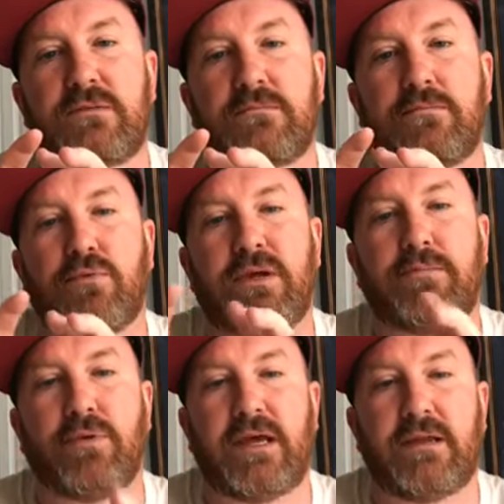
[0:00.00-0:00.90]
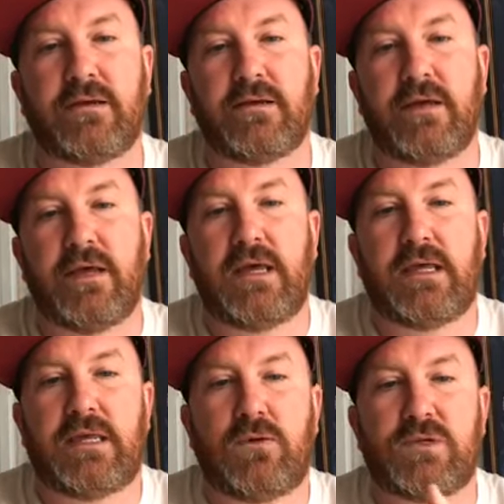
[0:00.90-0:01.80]
break bread,
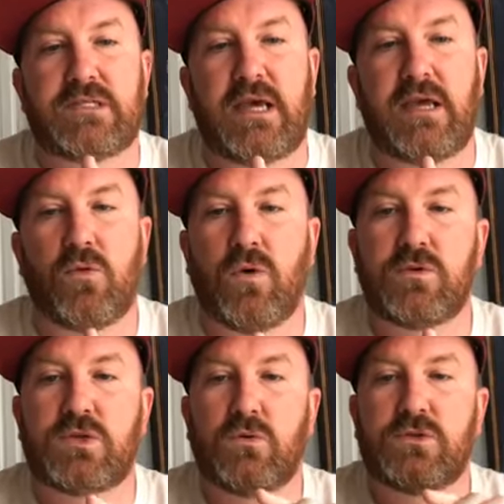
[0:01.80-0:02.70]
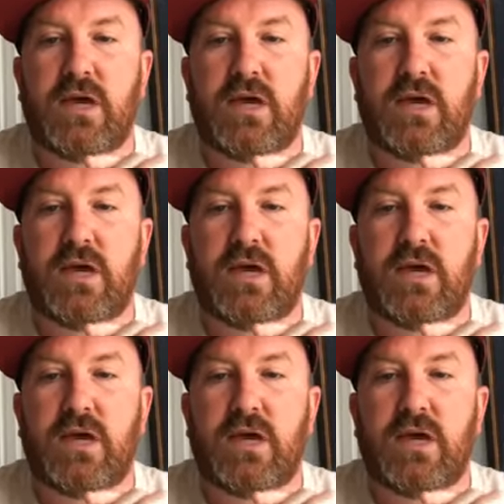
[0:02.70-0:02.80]
he was saying what was going to